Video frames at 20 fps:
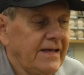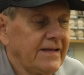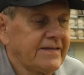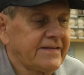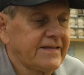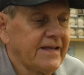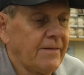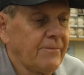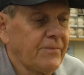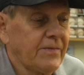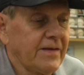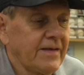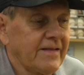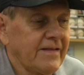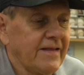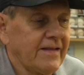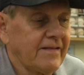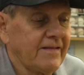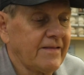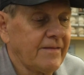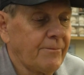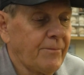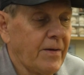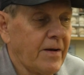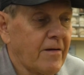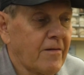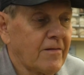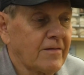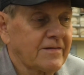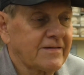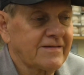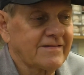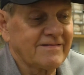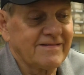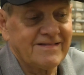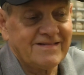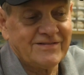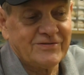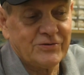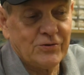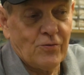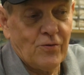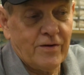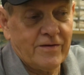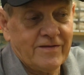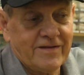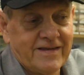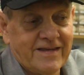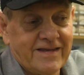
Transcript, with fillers: It's something that the parents enjoy the